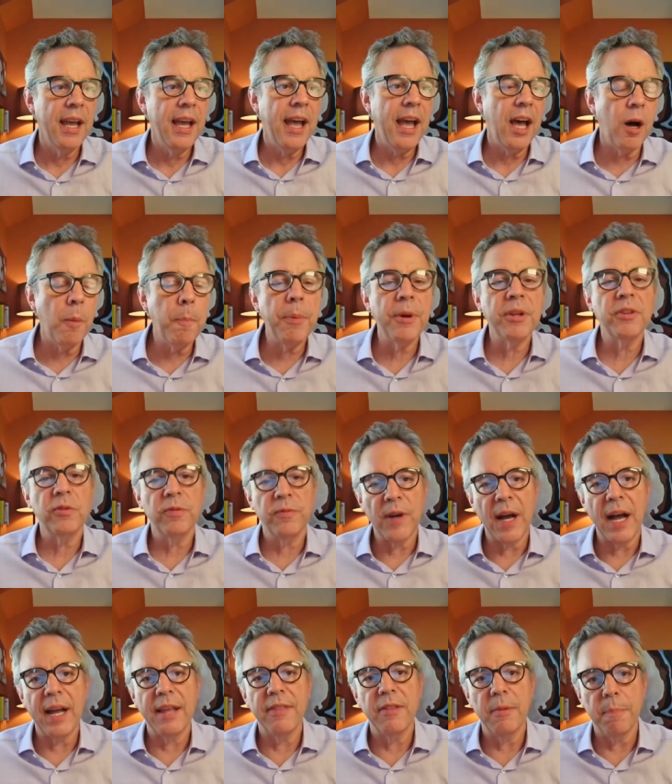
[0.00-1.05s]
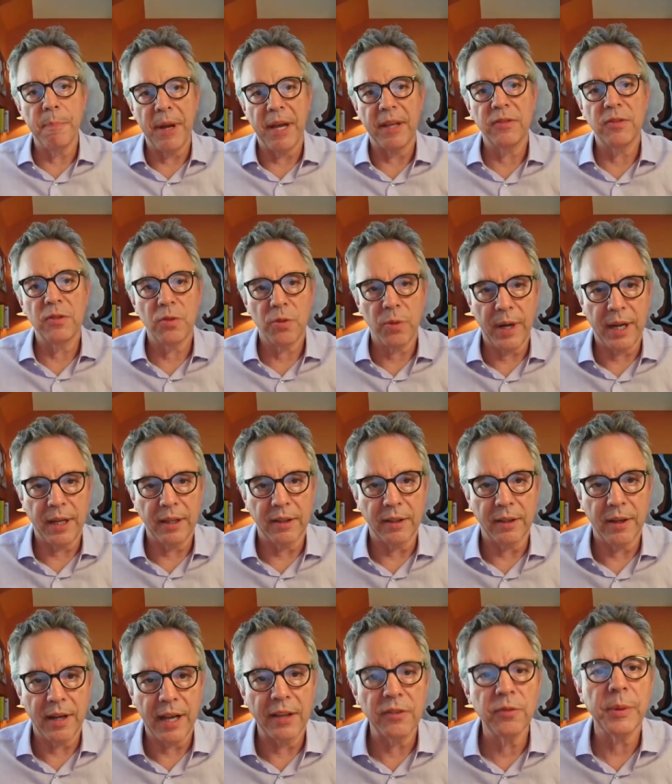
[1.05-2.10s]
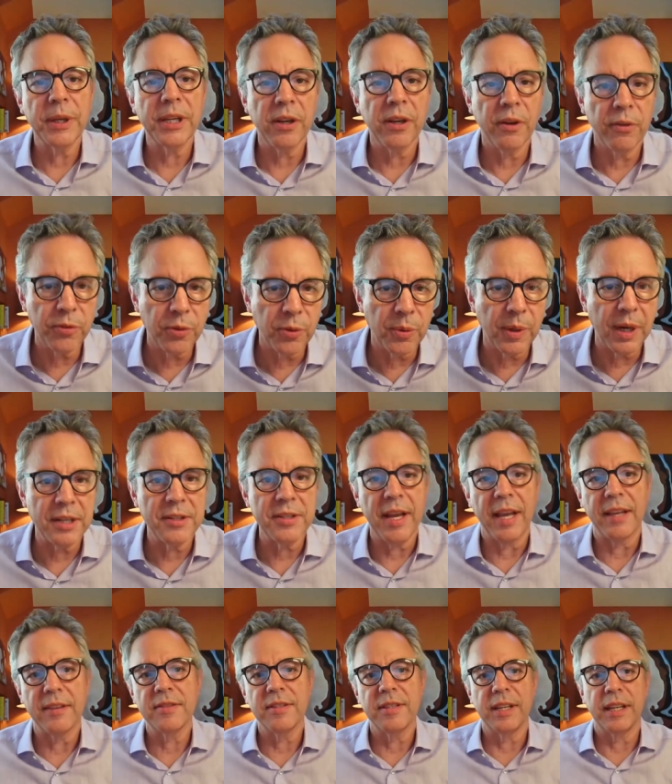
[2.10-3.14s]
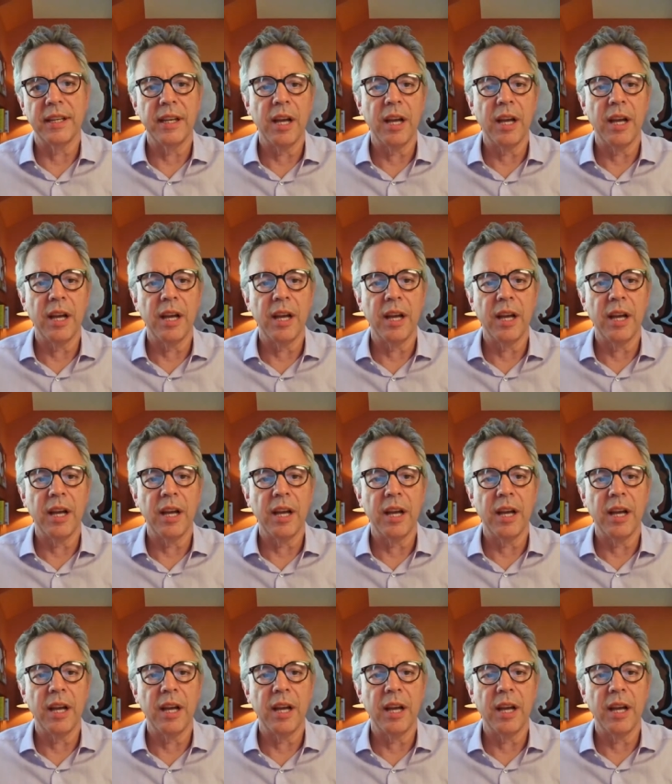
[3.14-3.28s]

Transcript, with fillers: "Help us find the best trailer as we go through our testing.